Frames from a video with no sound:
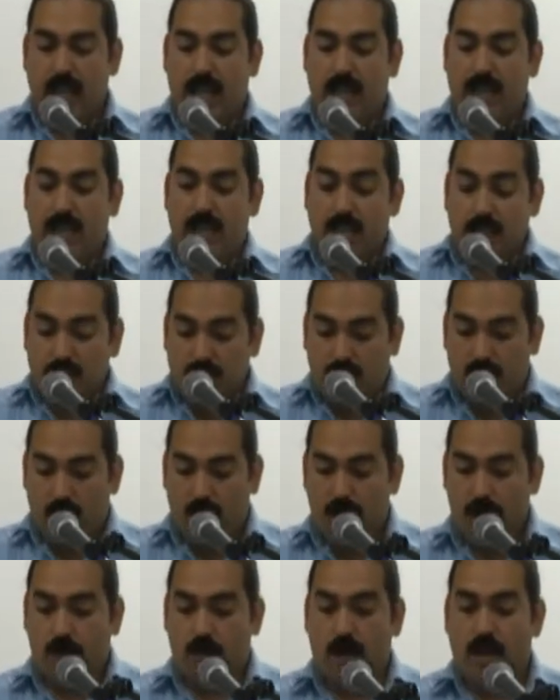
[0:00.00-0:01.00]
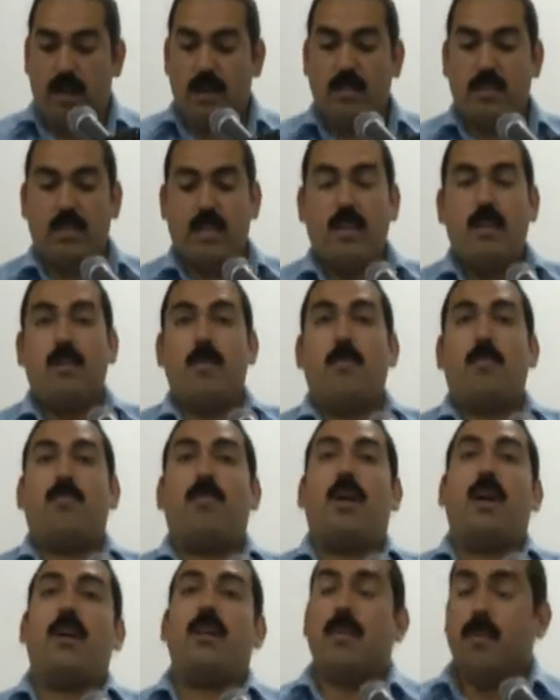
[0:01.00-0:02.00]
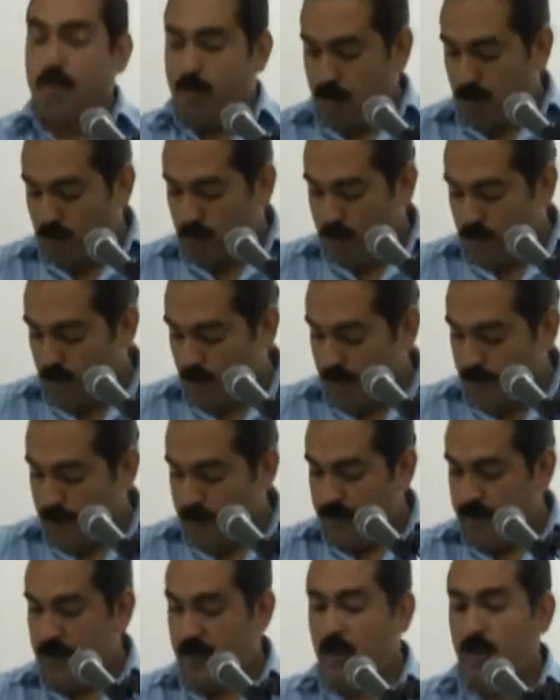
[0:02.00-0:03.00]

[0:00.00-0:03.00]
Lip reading: And this law requires prior approval